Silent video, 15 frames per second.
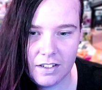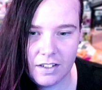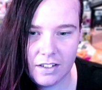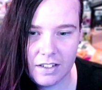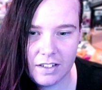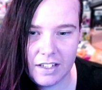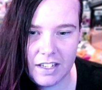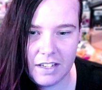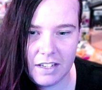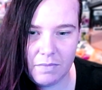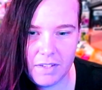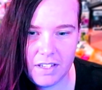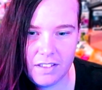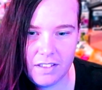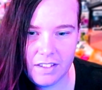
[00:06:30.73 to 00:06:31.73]

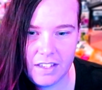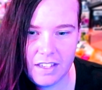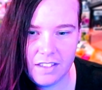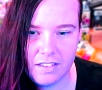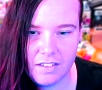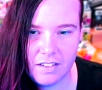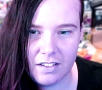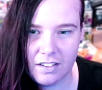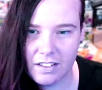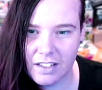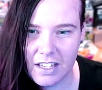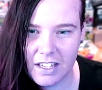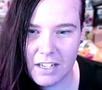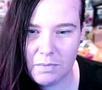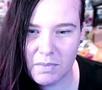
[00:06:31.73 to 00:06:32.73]
either
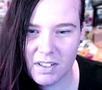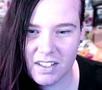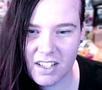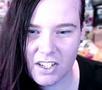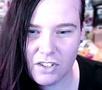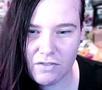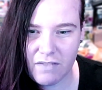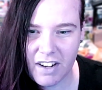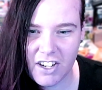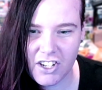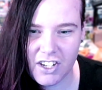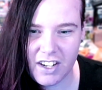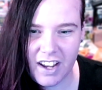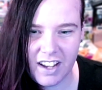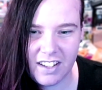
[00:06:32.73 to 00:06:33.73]
keep the saturation
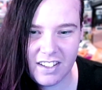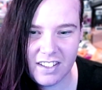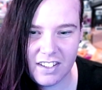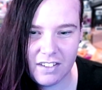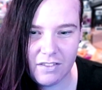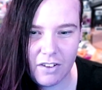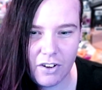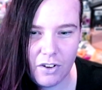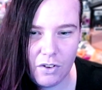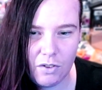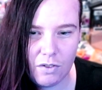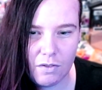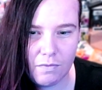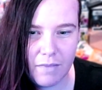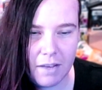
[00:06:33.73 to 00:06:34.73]
at 0 or
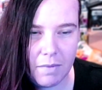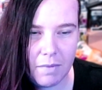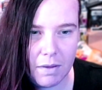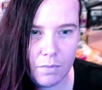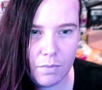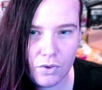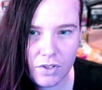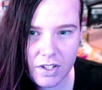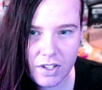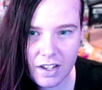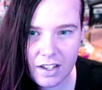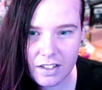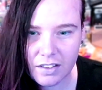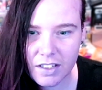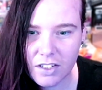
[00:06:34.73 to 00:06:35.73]
maybe boost it a
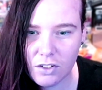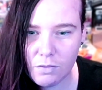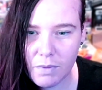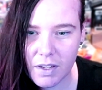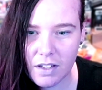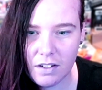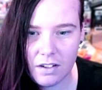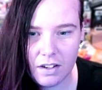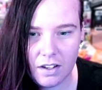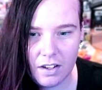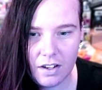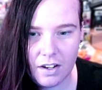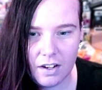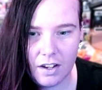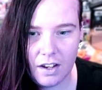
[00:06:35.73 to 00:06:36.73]
little bit,
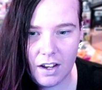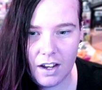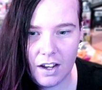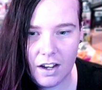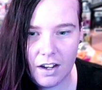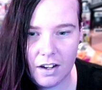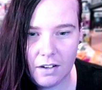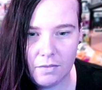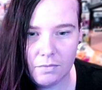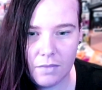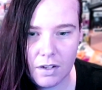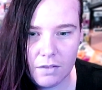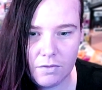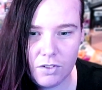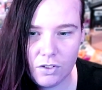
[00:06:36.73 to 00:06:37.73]

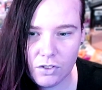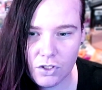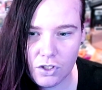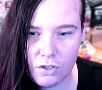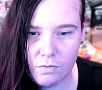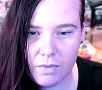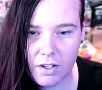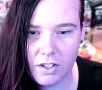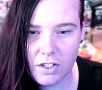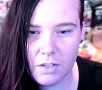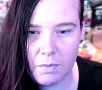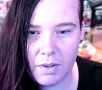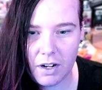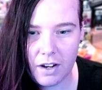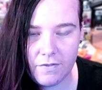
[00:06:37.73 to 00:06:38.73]
not too much, but
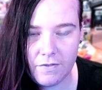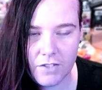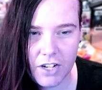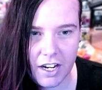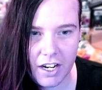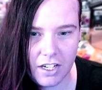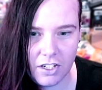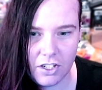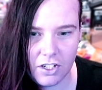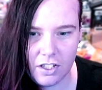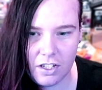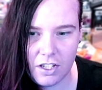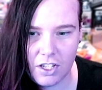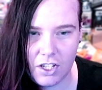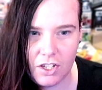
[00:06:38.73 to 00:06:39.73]
I've changed the
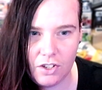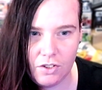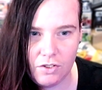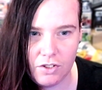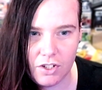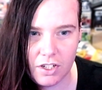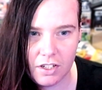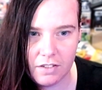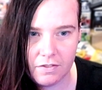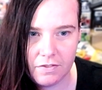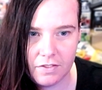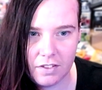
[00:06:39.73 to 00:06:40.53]
hue shift